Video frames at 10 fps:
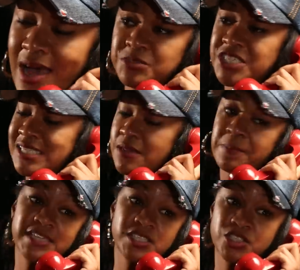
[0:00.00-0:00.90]

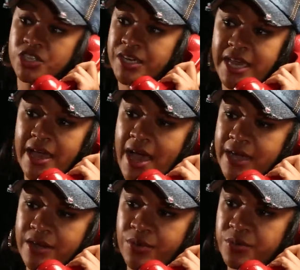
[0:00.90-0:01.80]
the messenger. Yeah,
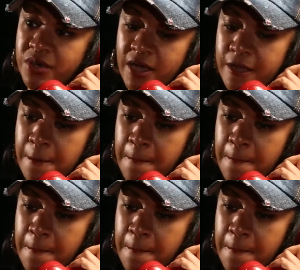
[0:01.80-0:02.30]
I don't